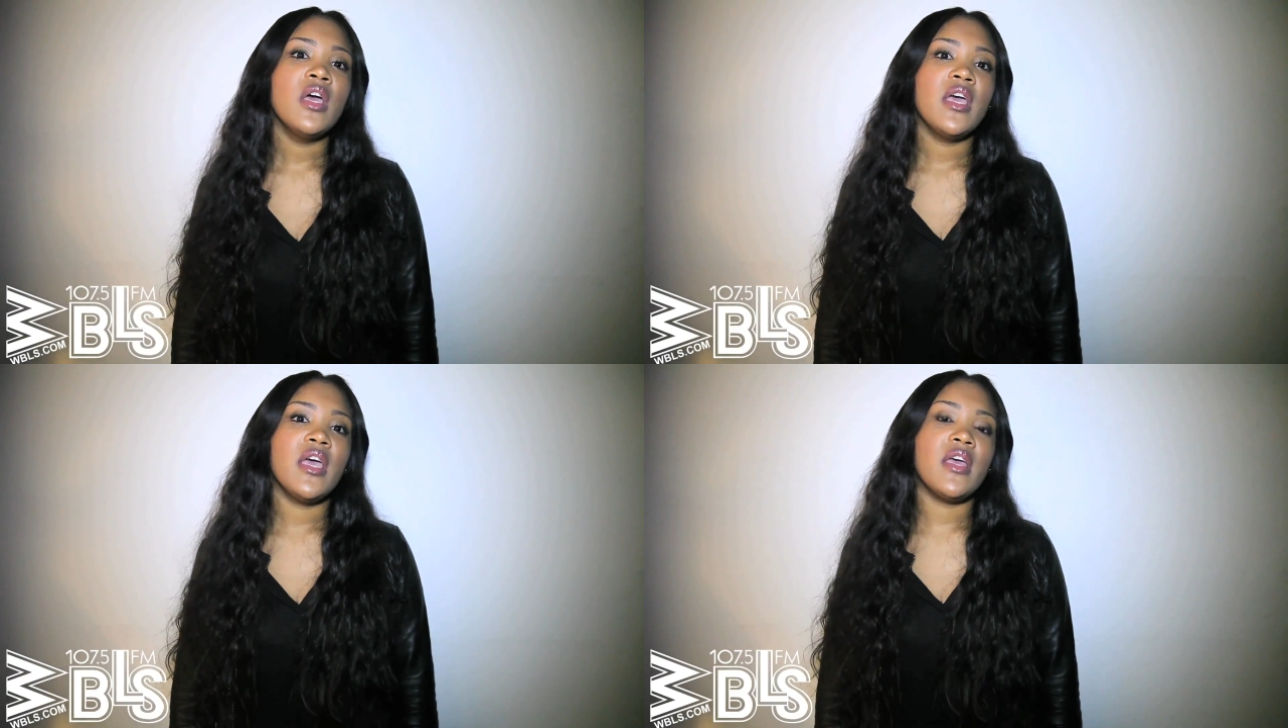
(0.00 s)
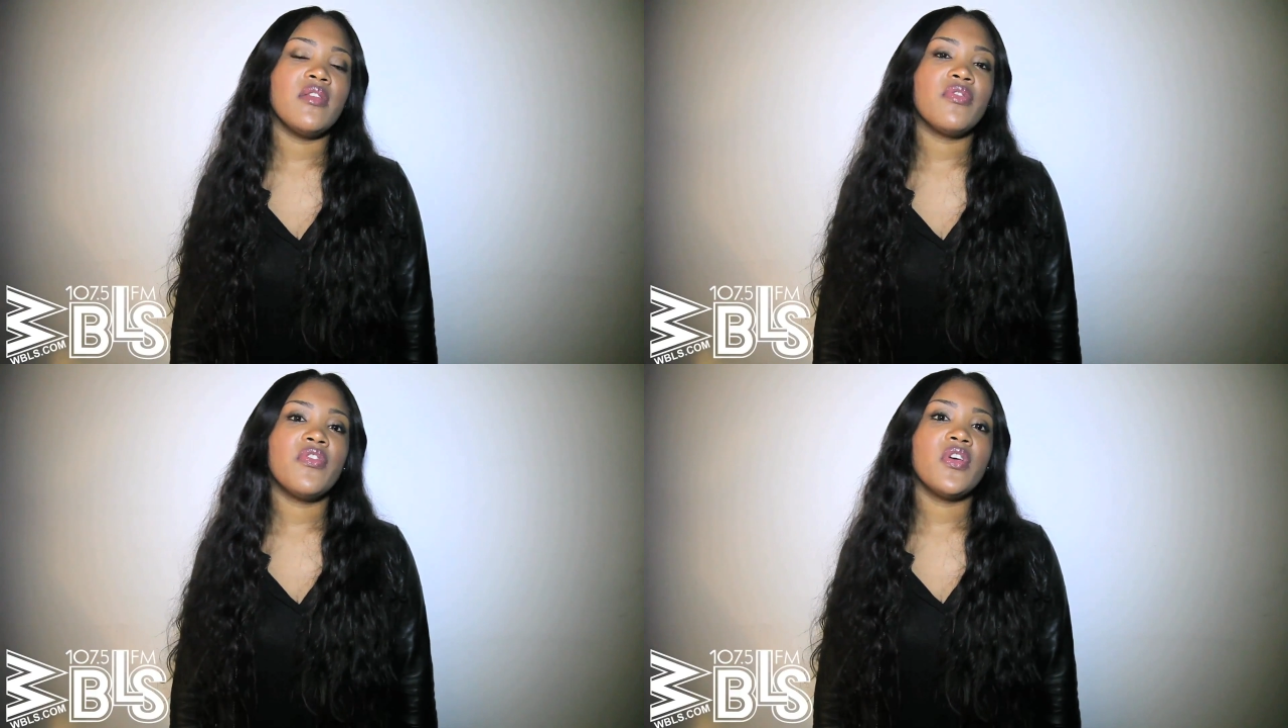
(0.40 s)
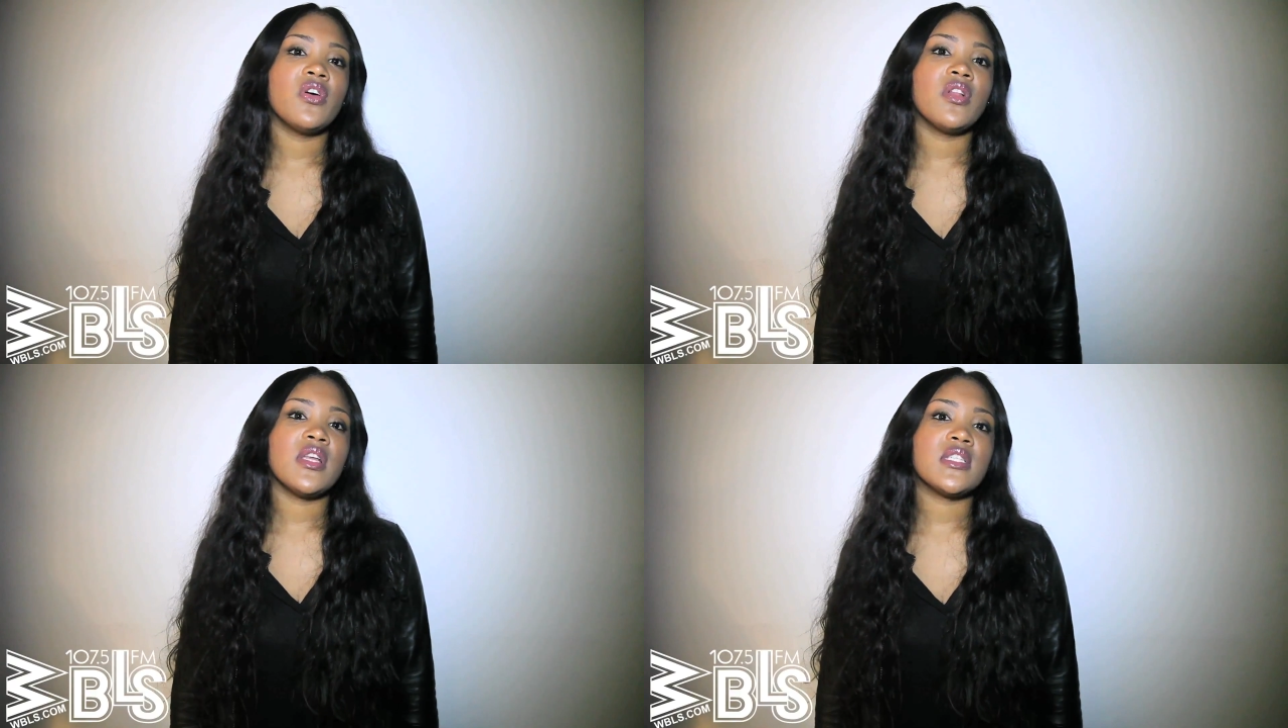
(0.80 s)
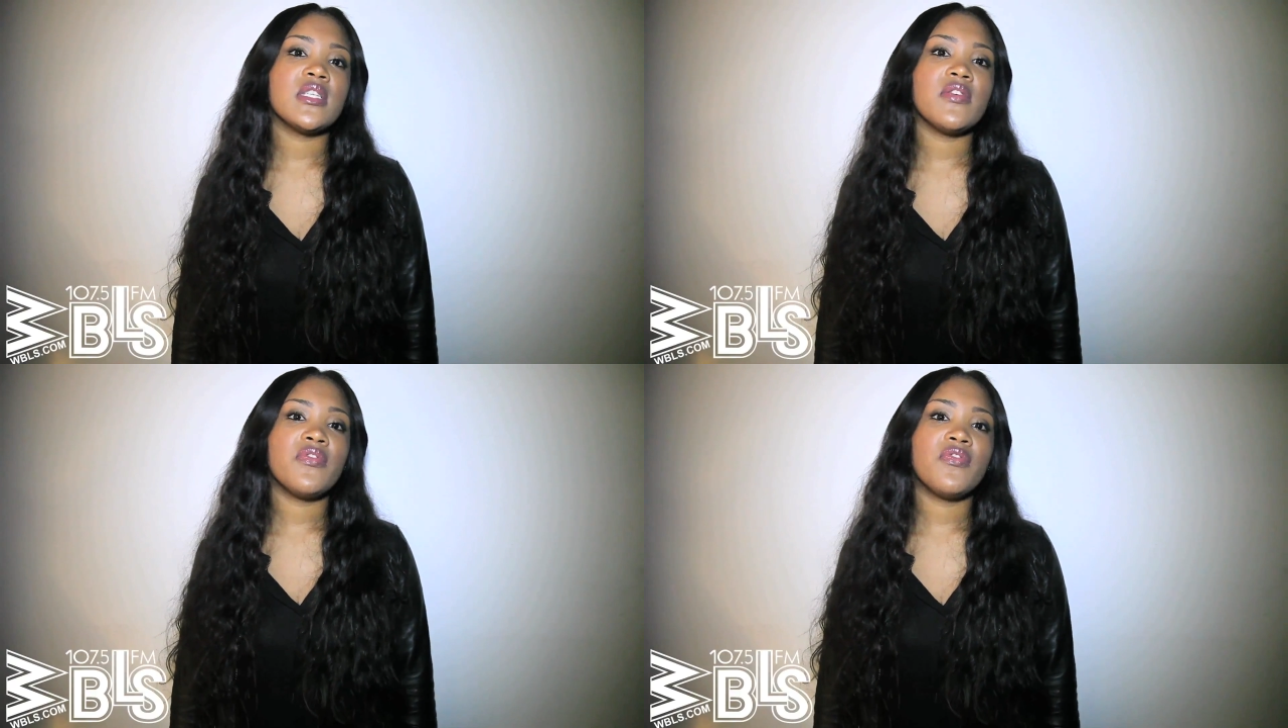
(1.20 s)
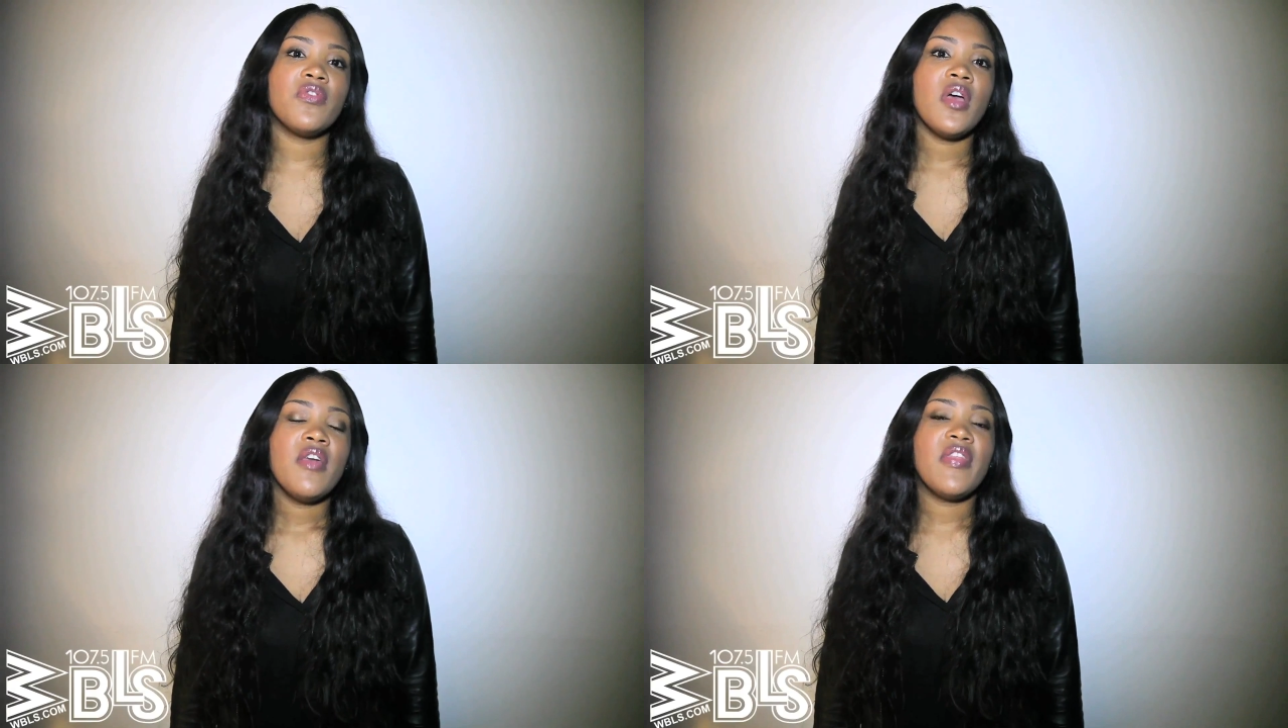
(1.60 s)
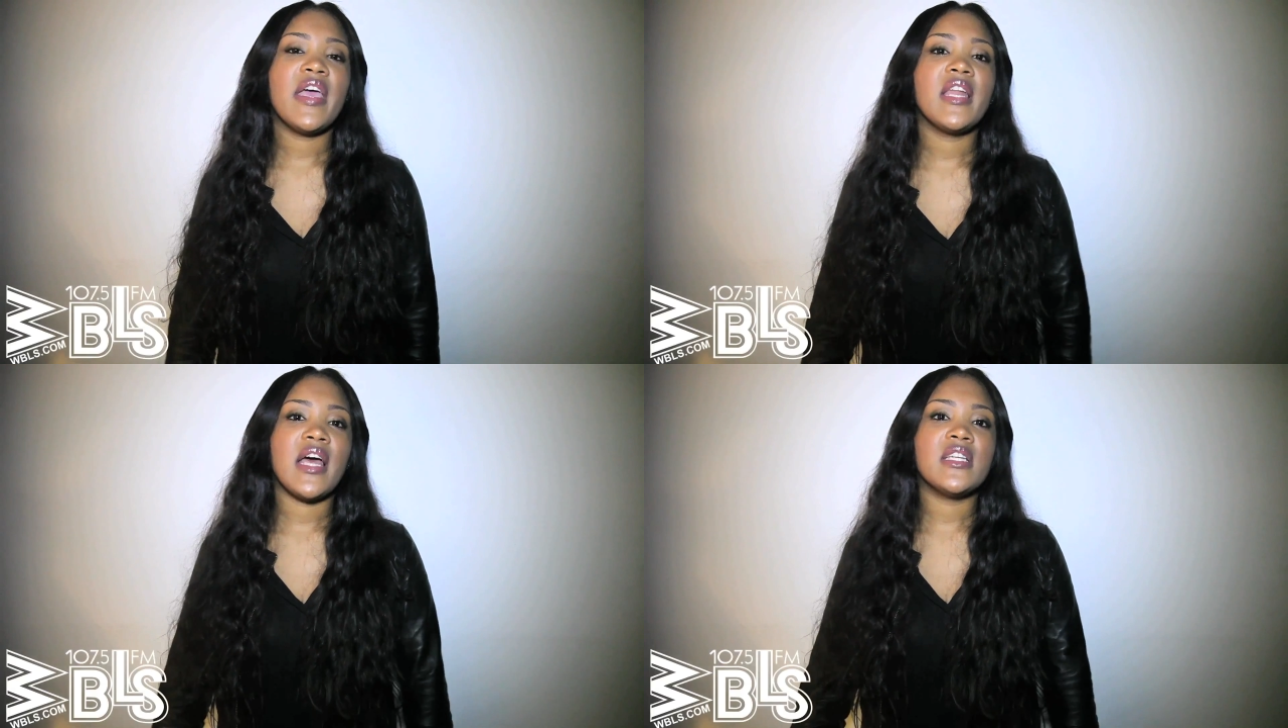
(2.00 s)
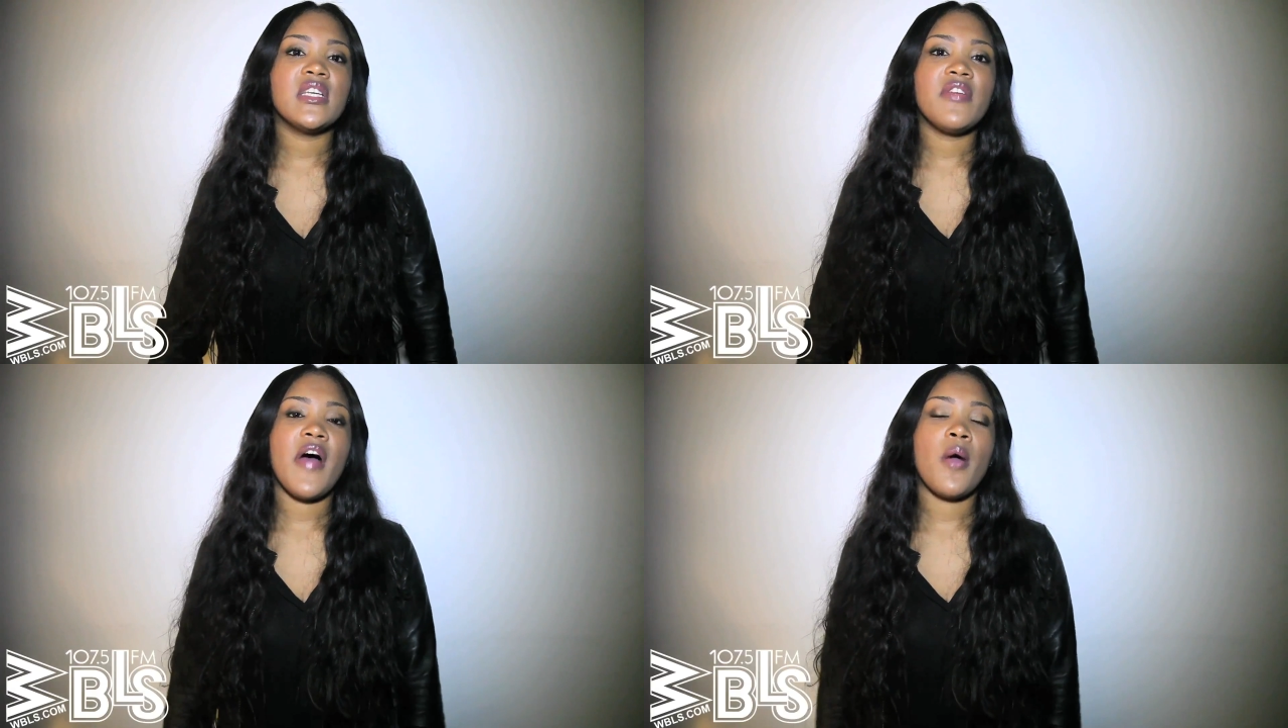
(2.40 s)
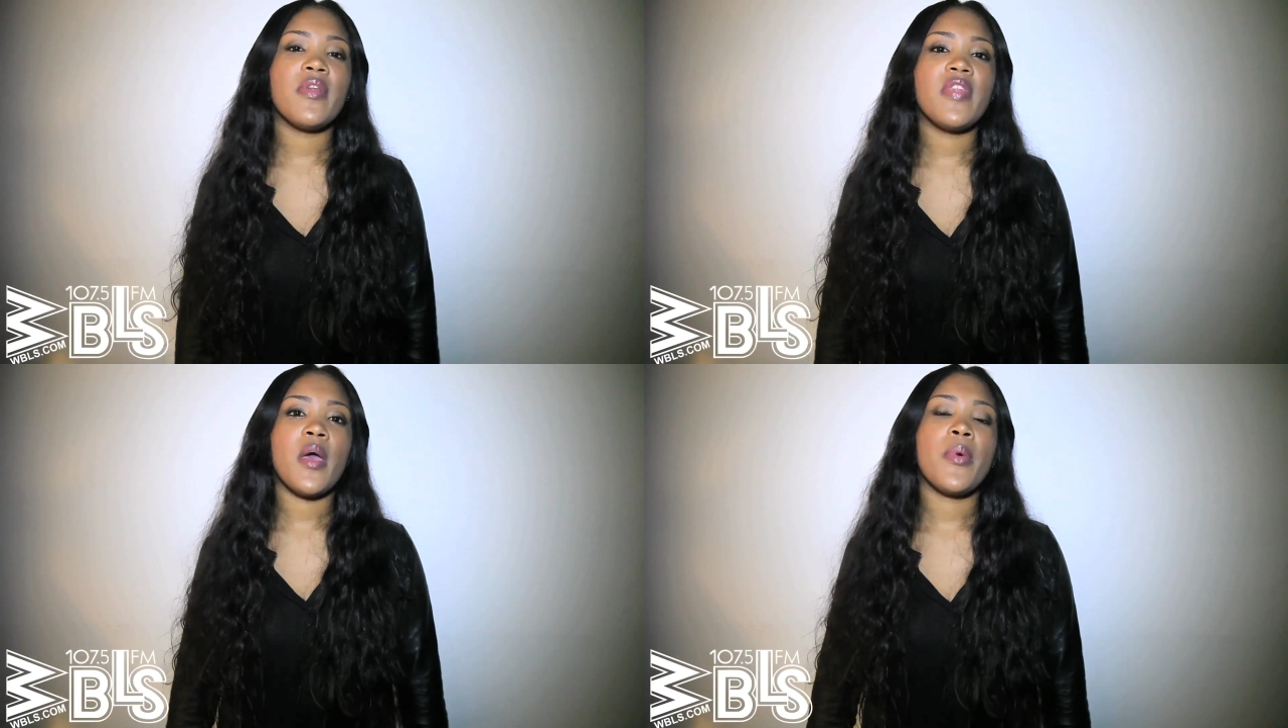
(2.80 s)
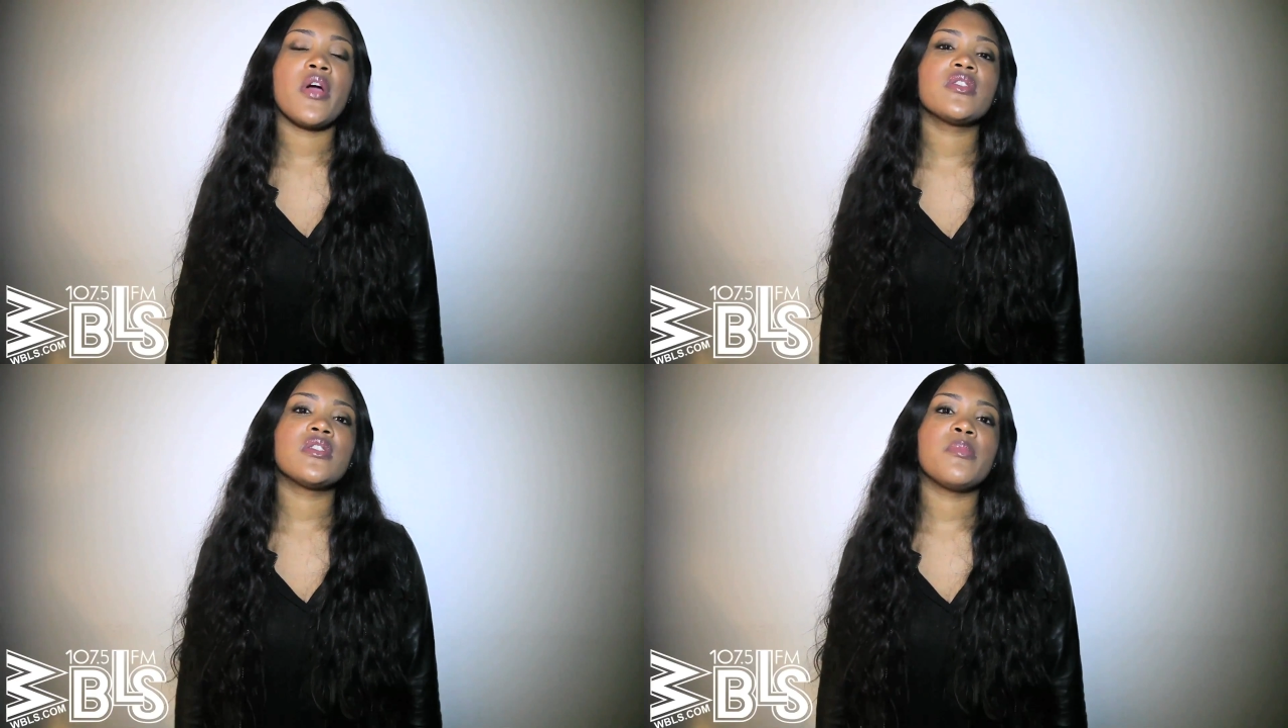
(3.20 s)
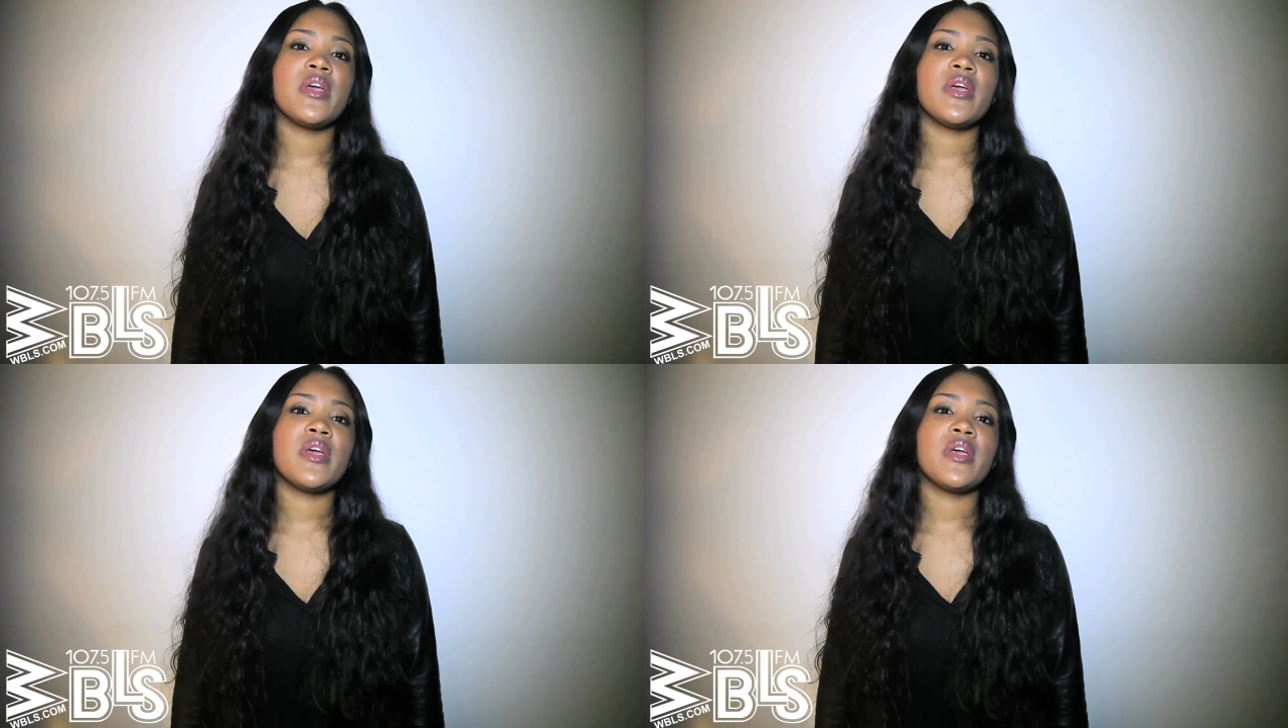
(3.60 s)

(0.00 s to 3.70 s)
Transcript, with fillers: and feel as if they can identify with that person.